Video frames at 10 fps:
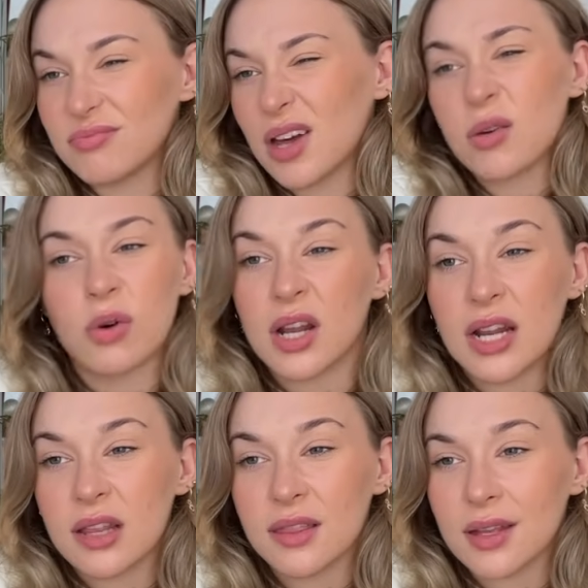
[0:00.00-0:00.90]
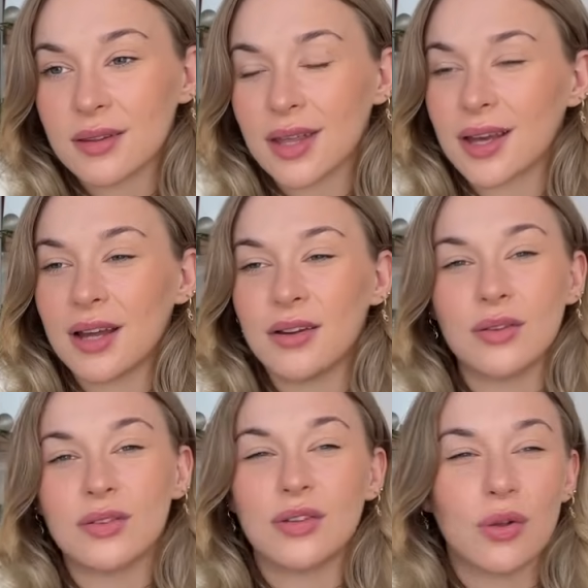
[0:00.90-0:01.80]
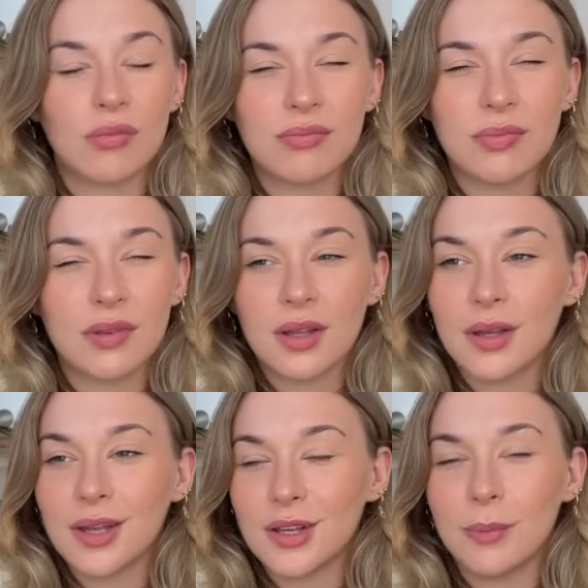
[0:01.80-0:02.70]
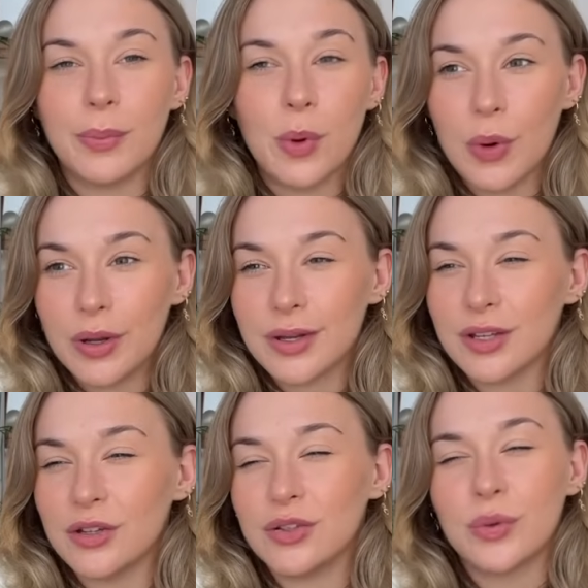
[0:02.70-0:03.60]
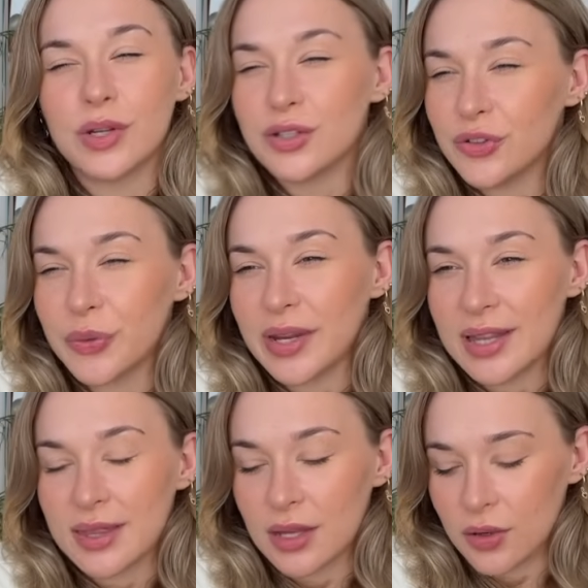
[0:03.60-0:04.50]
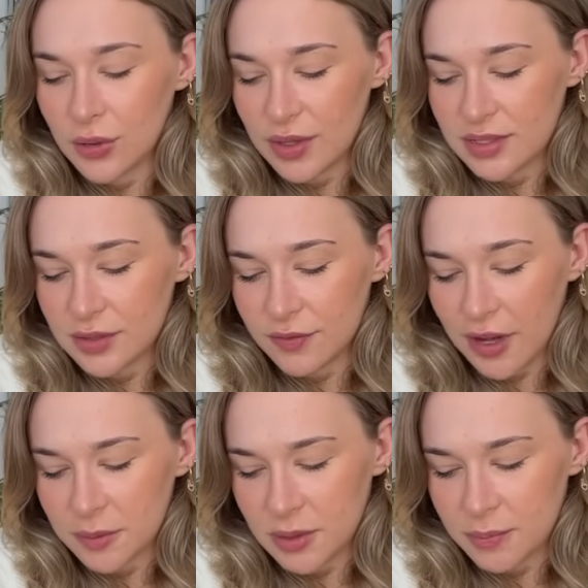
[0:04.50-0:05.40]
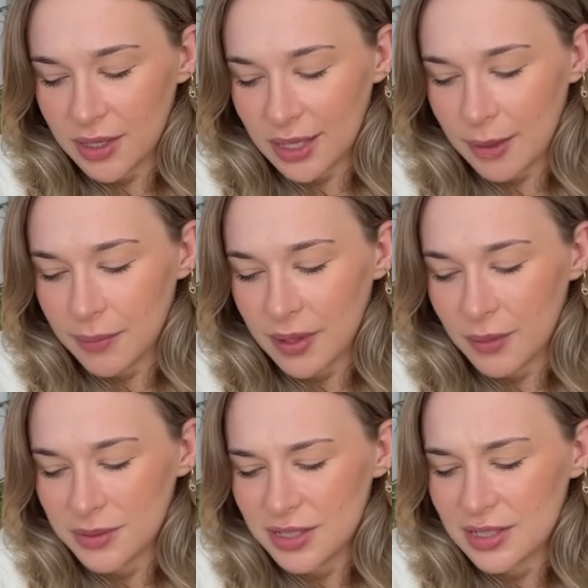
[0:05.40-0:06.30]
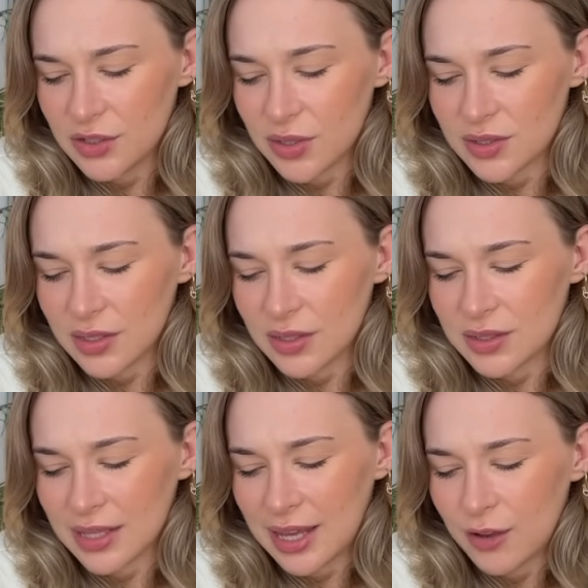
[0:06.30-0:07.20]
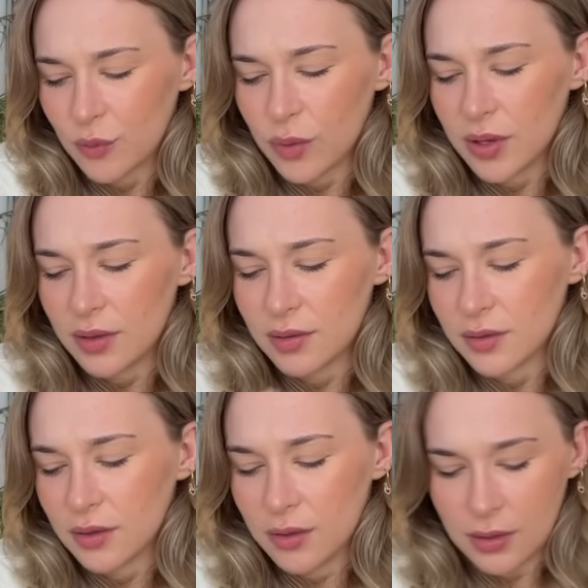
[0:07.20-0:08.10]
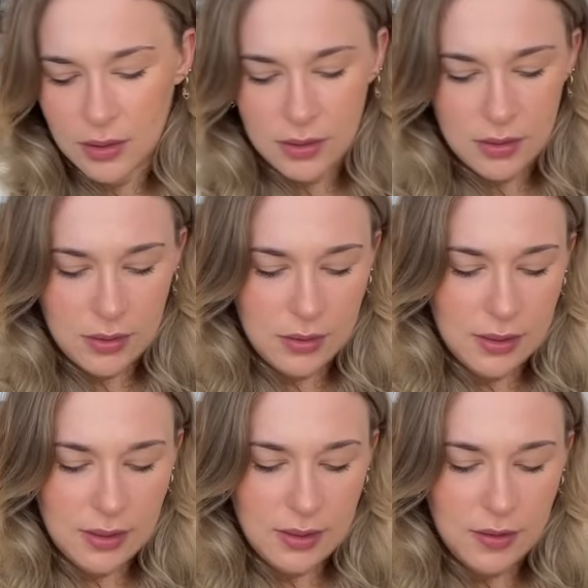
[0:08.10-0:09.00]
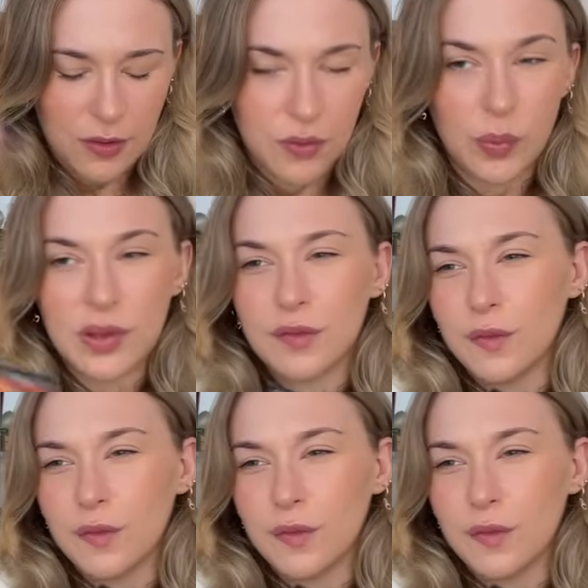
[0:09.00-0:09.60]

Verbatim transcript: I don't want anything. Like, I just don't, you're bored and you don't want to do anything. You know, that's the vibes I'm picking up here, which is interesting because the King of Wands, the Wheel of